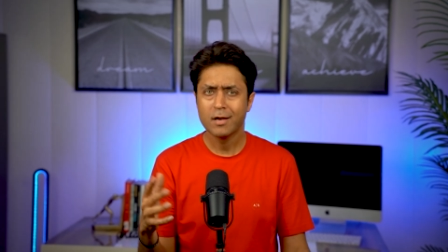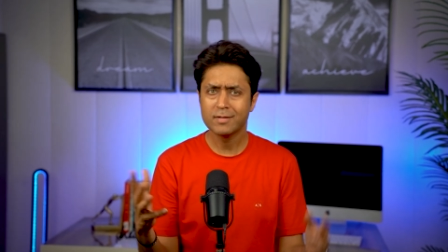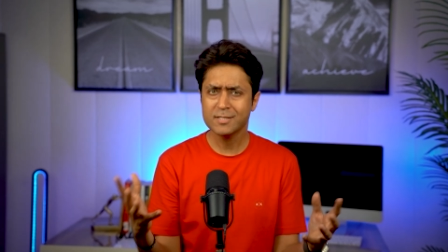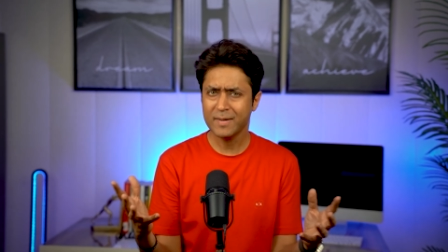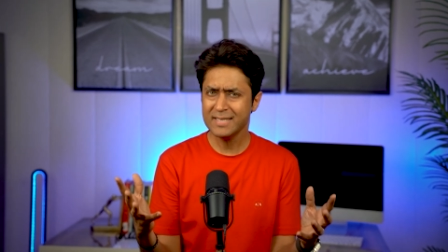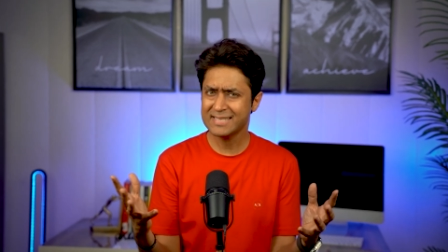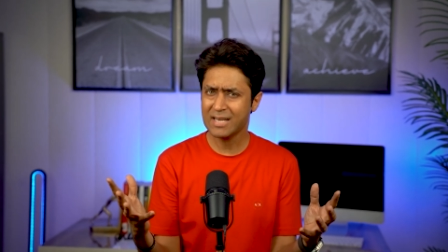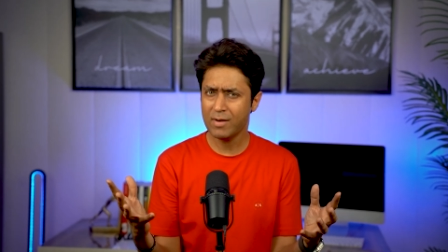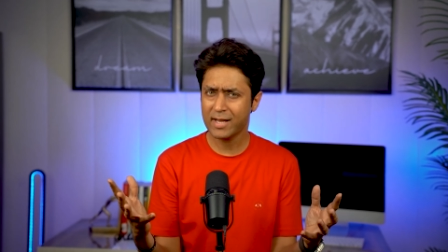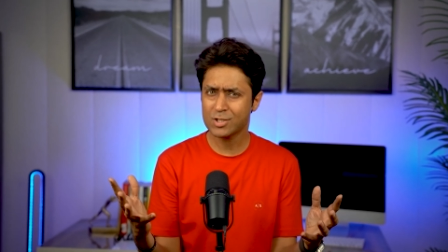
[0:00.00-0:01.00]
Now, this might
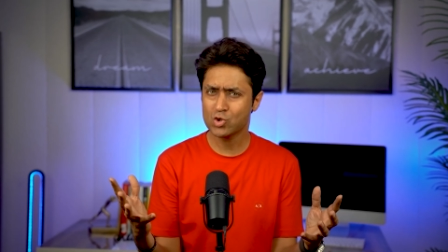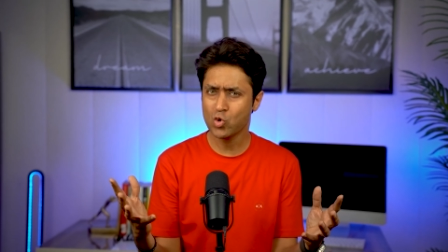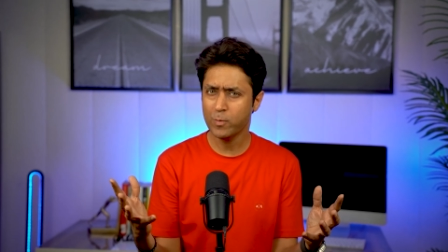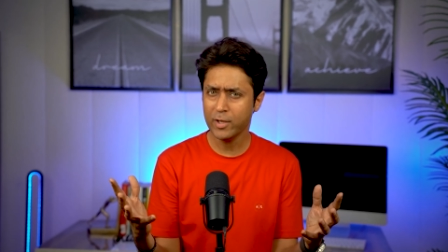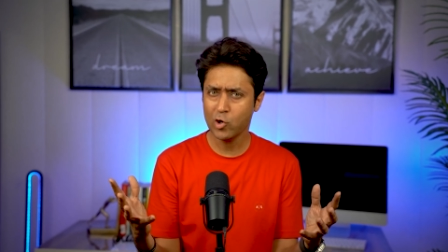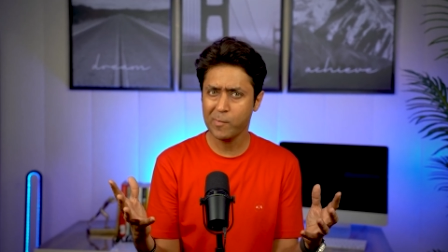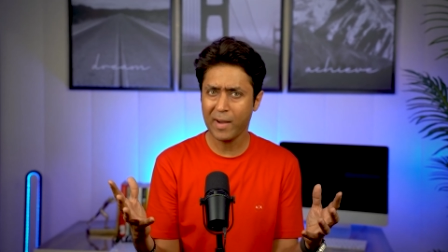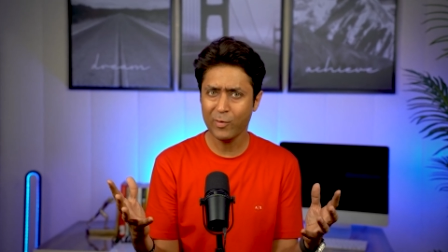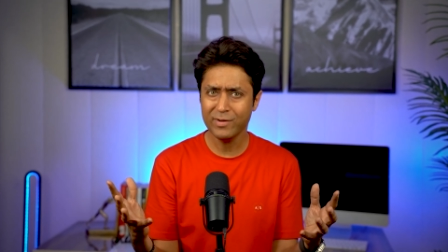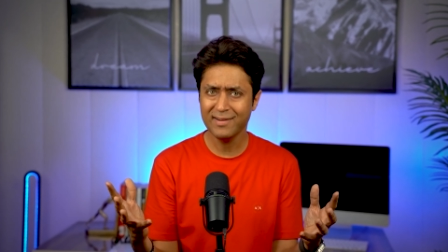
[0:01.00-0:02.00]
sound like a superhero
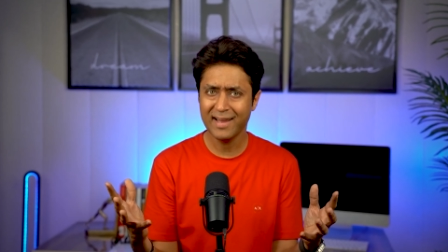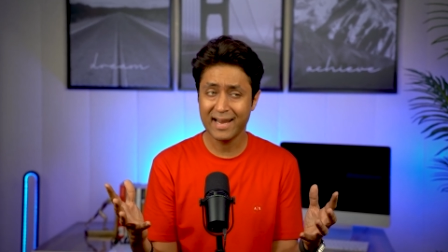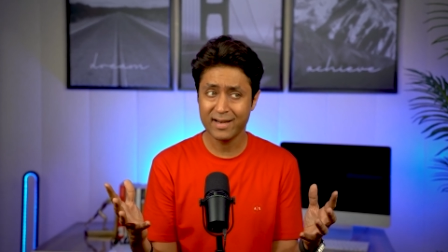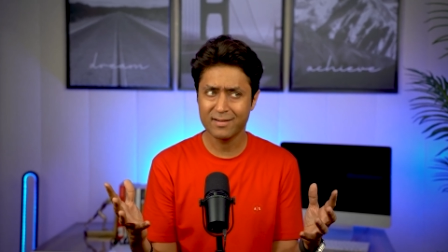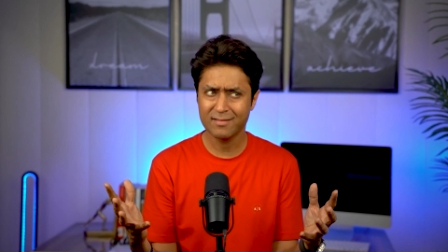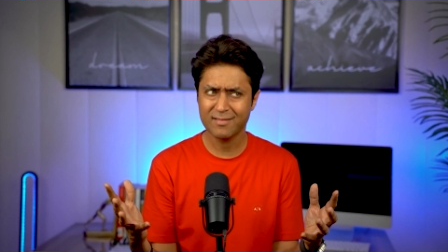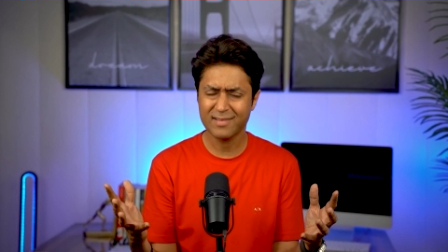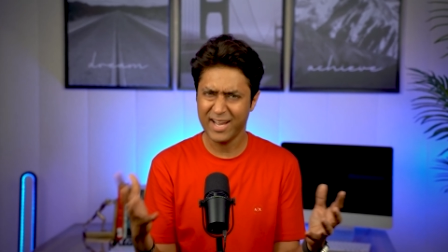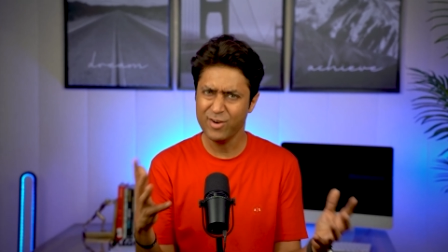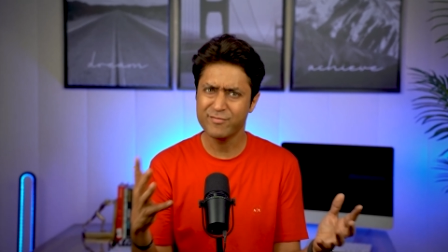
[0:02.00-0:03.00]
power, and it
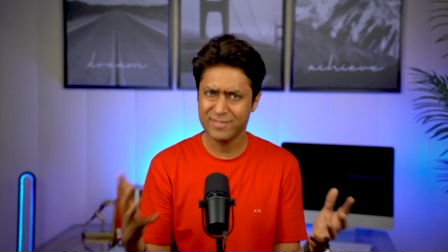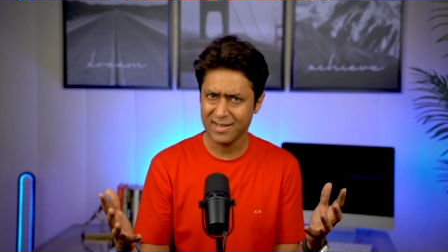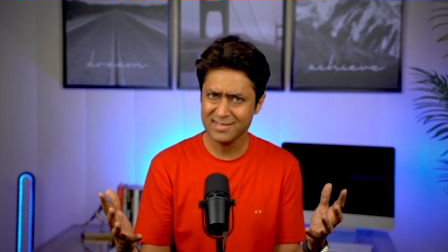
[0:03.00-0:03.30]
kind of